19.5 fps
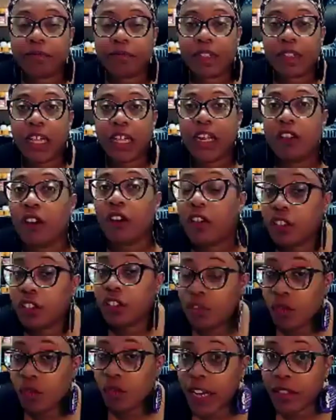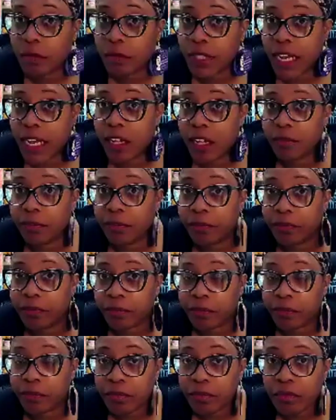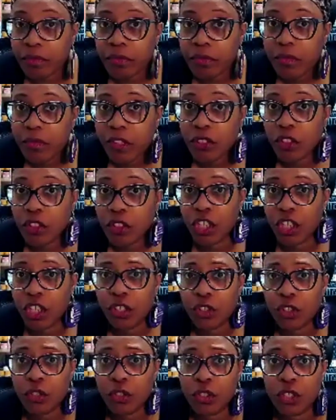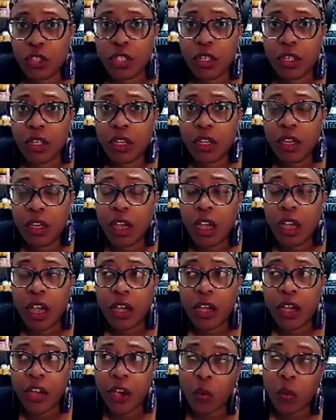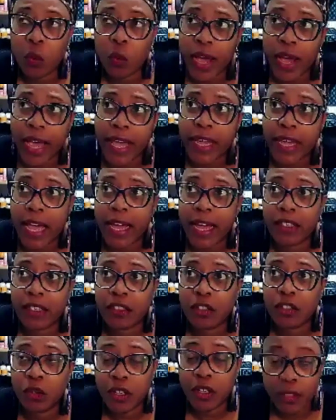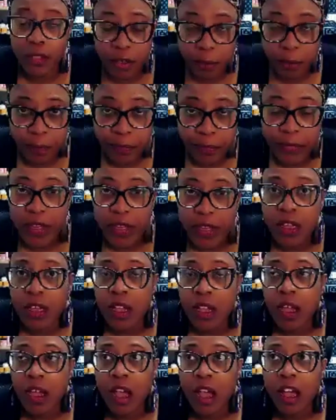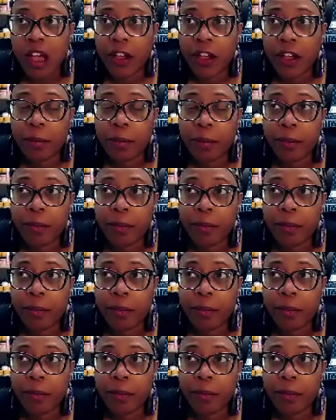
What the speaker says: and I got her to write them down so she could go away and look at them. I